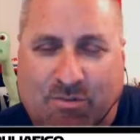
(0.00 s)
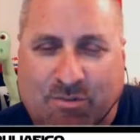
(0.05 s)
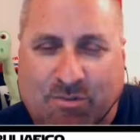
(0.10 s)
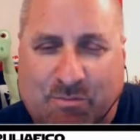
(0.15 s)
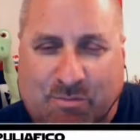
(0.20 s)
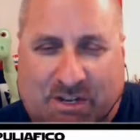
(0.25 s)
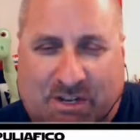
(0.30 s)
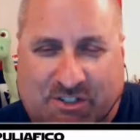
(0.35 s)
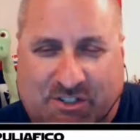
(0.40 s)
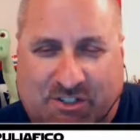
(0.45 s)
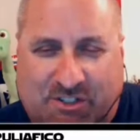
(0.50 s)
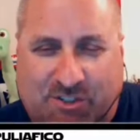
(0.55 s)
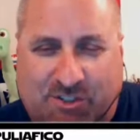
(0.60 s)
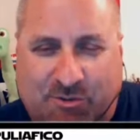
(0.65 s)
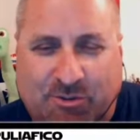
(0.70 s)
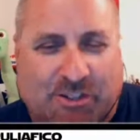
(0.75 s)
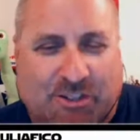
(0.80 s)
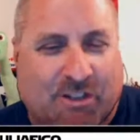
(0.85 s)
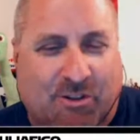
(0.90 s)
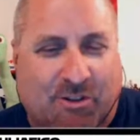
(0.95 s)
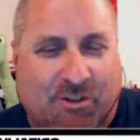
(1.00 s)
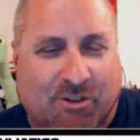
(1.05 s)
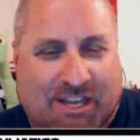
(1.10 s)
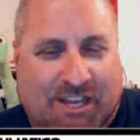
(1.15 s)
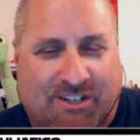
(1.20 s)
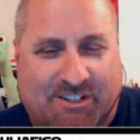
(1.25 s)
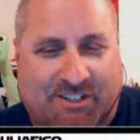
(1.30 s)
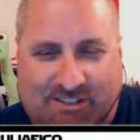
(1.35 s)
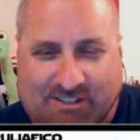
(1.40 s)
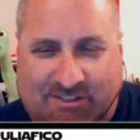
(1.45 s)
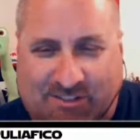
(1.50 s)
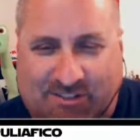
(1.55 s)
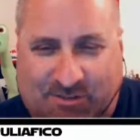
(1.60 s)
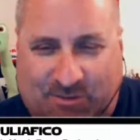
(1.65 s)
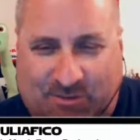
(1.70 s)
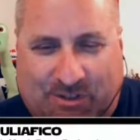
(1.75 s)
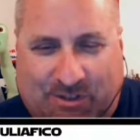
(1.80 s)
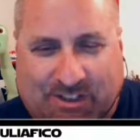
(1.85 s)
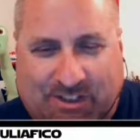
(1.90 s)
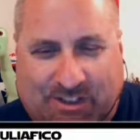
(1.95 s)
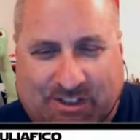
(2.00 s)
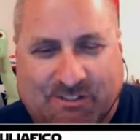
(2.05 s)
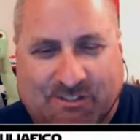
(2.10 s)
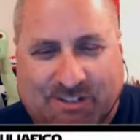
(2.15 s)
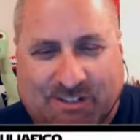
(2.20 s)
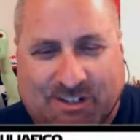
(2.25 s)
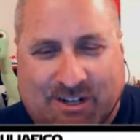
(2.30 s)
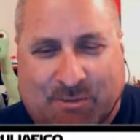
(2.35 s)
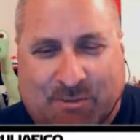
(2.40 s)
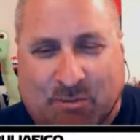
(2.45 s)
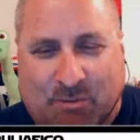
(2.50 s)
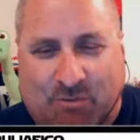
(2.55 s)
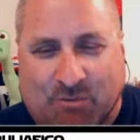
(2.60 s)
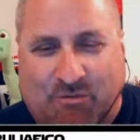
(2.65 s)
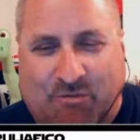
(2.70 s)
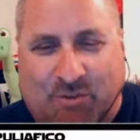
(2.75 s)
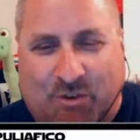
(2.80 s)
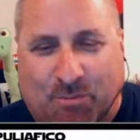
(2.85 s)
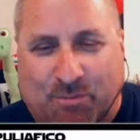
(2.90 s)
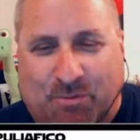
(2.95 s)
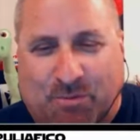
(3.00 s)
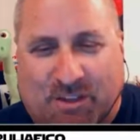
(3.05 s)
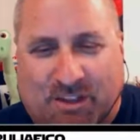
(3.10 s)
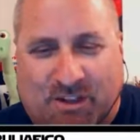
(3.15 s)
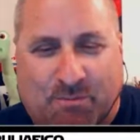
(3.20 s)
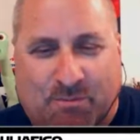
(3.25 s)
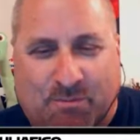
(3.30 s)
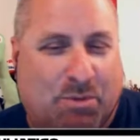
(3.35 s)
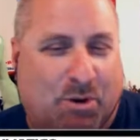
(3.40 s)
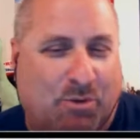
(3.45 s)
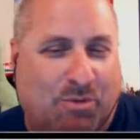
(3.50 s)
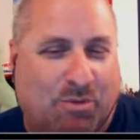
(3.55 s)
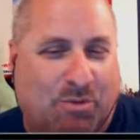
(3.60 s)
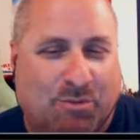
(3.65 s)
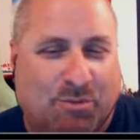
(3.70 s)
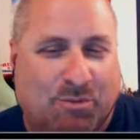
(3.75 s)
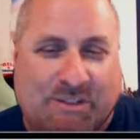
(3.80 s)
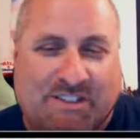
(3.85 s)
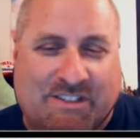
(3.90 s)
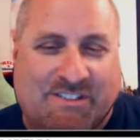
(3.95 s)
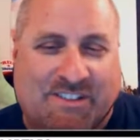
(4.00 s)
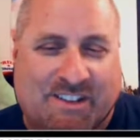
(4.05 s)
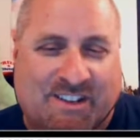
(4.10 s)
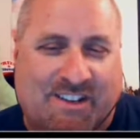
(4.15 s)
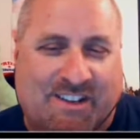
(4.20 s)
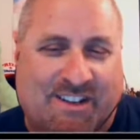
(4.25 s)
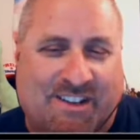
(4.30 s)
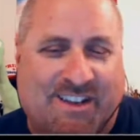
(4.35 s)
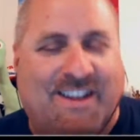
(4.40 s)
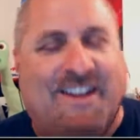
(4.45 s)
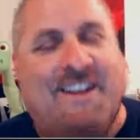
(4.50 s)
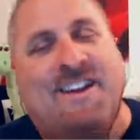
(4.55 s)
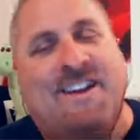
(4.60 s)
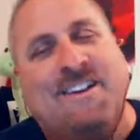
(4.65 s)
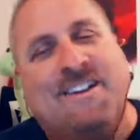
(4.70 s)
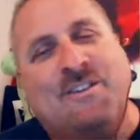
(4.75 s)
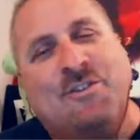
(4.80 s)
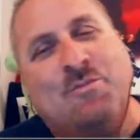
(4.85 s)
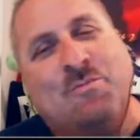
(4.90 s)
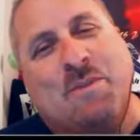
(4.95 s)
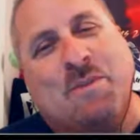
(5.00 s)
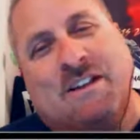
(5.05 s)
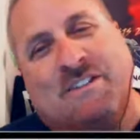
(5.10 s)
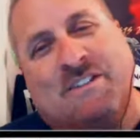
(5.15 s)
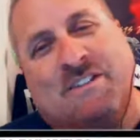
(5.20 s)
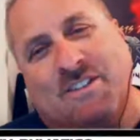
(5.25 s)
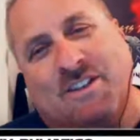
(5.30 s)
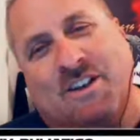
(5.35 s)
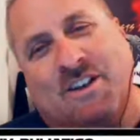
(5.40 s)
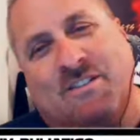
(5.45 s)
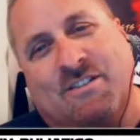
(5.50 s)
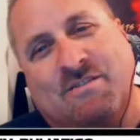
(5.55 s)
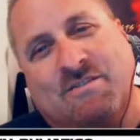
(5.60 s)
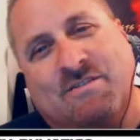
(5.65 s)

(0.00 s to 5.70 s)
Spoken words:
you mentioned shooting locations. I just quickly looked it up. It was filmed in both Louisiana and in New Mexico.